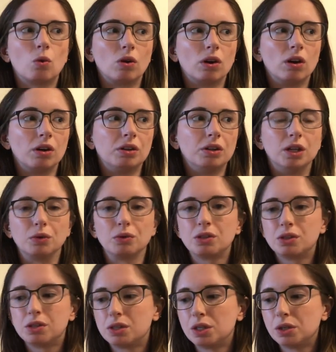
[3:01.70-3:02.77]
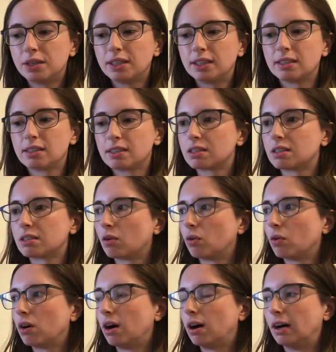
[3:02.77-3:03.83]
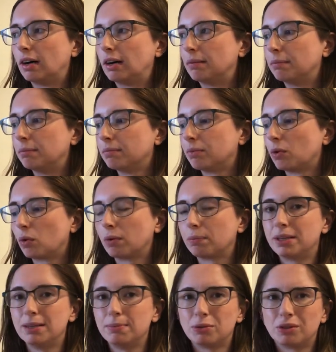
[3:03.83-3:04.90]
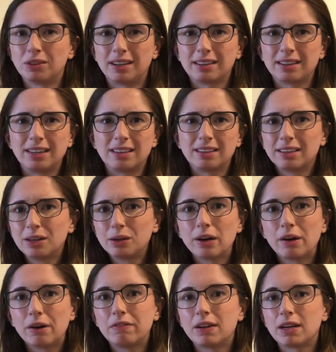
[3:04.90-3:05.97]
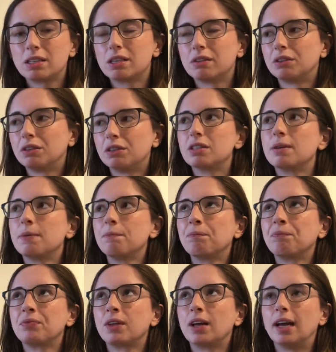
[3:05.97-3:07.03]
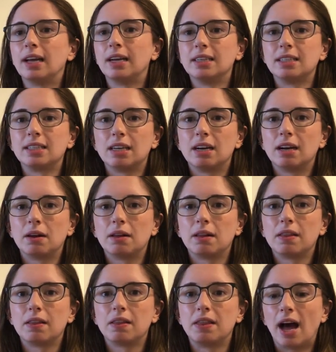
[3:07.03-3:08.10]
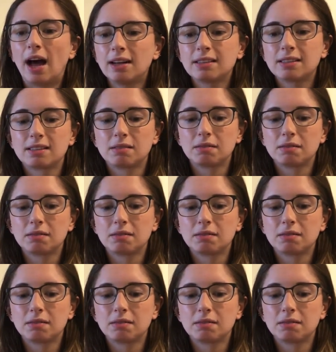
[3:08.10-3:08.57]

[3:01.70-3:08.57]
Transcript: or, you know, students, or people at like literary festivals. And that